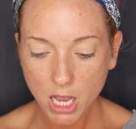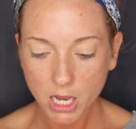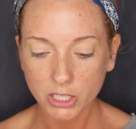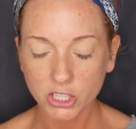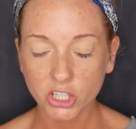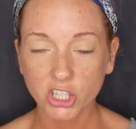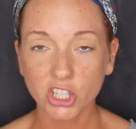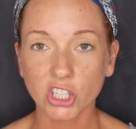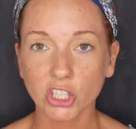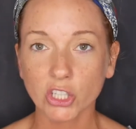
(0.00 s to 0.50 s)

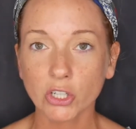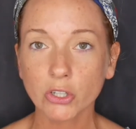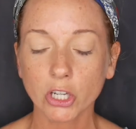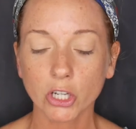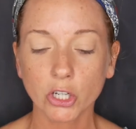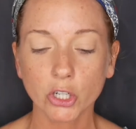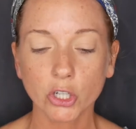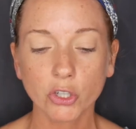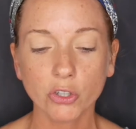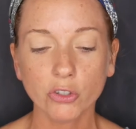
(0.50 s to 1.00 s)
Silk
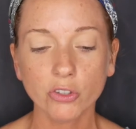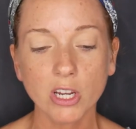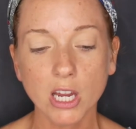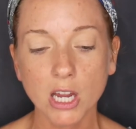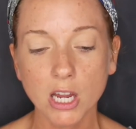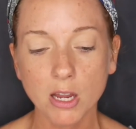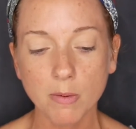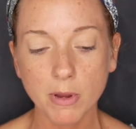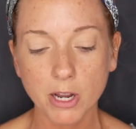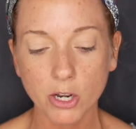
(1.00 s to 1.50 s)

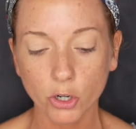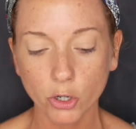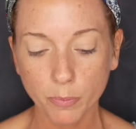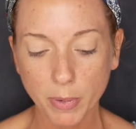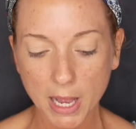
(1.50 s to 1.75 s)
Cream in her